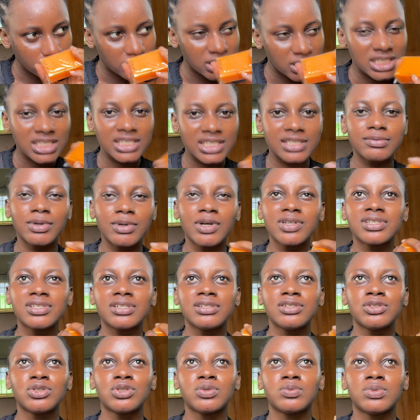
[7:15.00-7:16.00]
it smells a
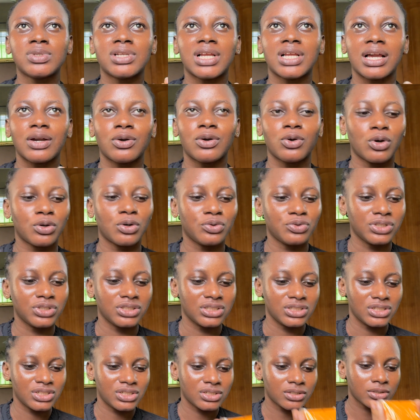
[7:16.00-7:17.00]
little bit like
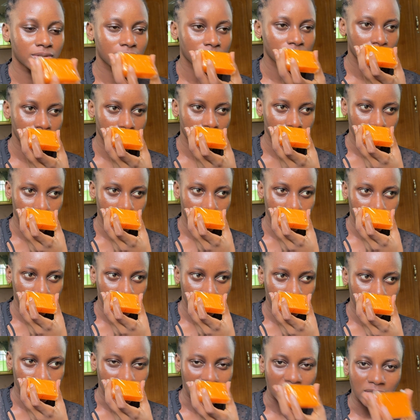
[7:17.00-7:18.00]
orange.
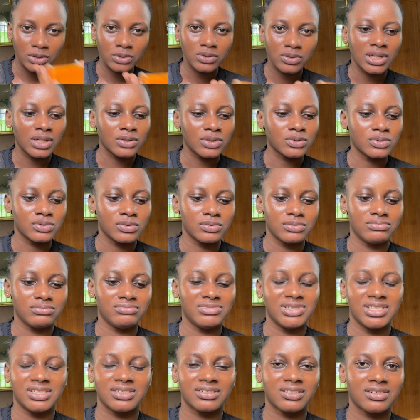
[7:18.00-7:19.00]
I don't know how to
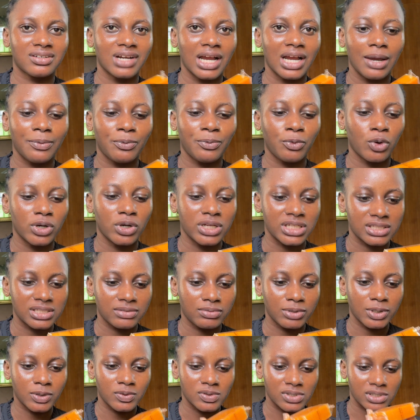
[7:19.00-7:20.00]
describe what it
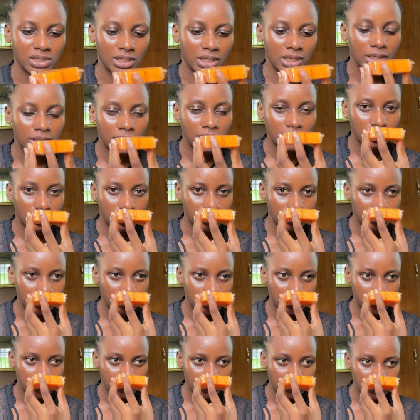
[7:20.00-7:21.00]
smells like,
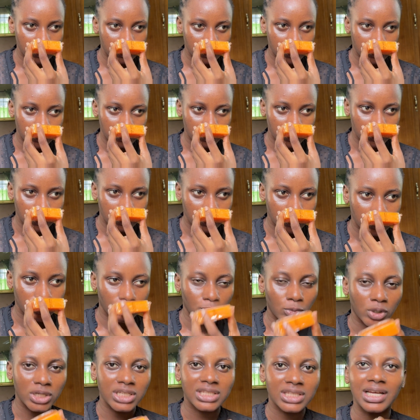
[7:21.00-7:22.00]

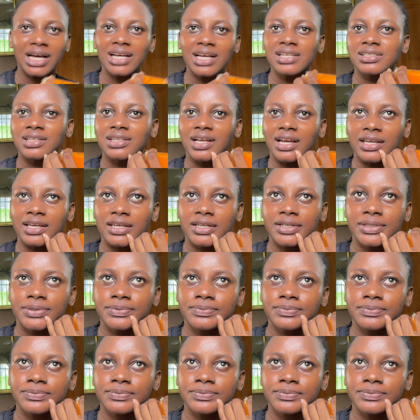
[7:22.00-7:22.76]
but it has like,